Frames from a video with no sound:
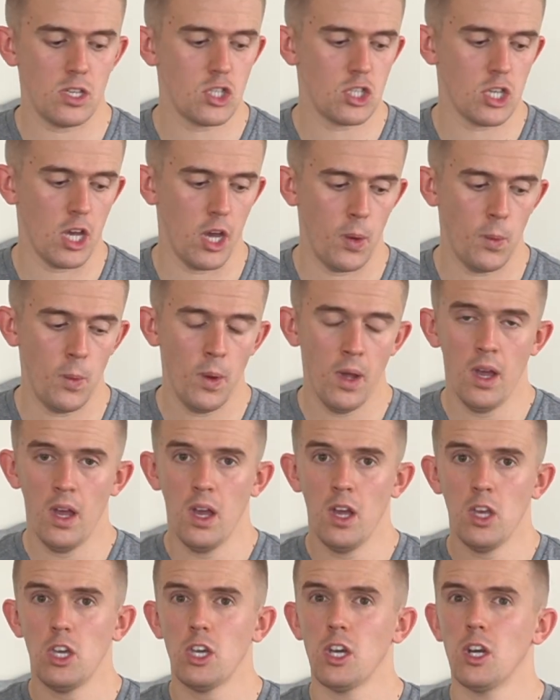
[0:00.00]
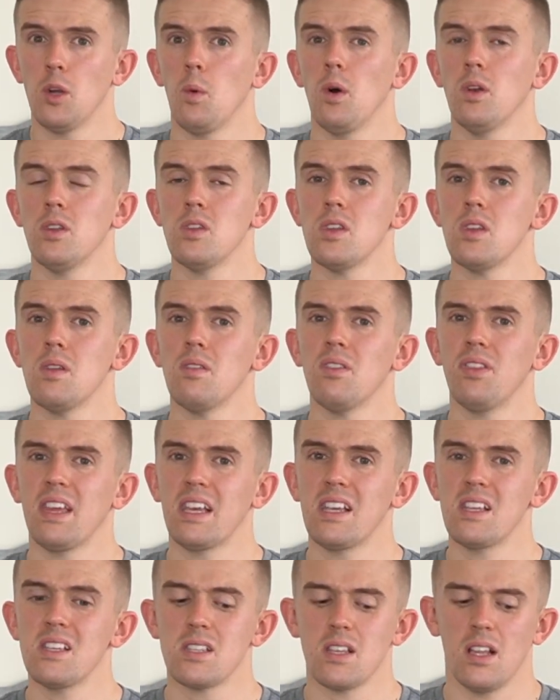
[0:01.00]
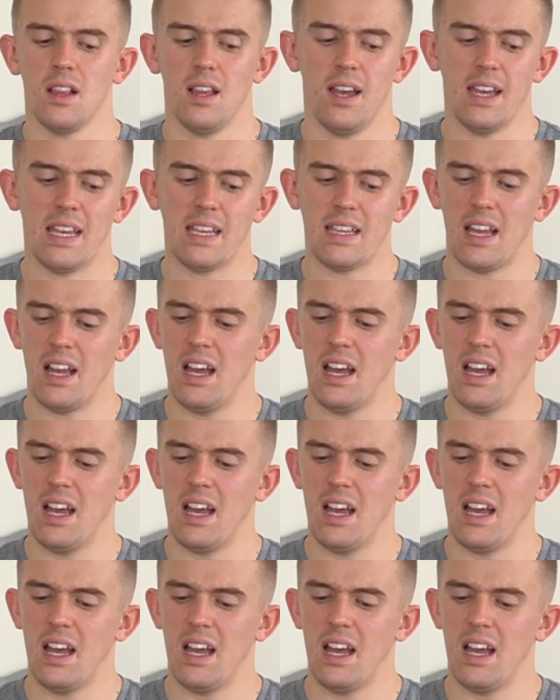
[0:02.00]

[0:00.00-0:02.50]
So you're going to want things like